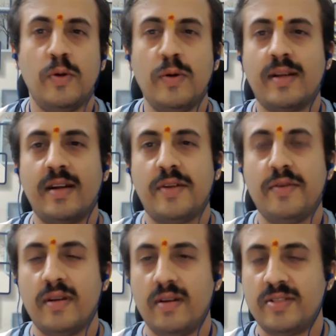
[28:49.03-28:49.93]
Don't cut
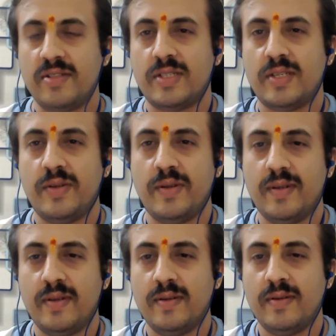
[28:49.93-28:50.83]
your loss.
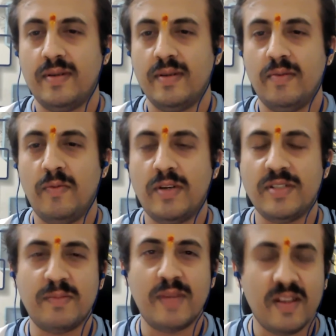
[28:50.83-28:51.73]
What
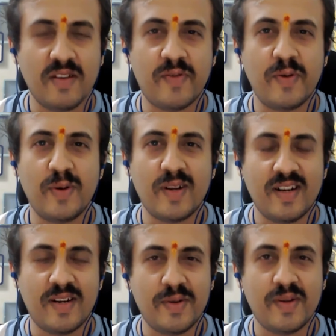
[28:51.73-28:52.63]
is the meaning of don't
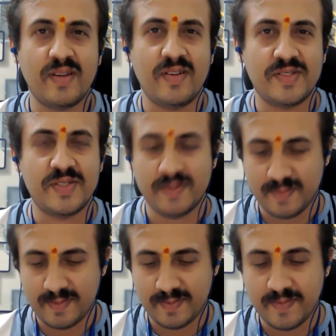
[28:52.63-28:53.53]
cut your loss?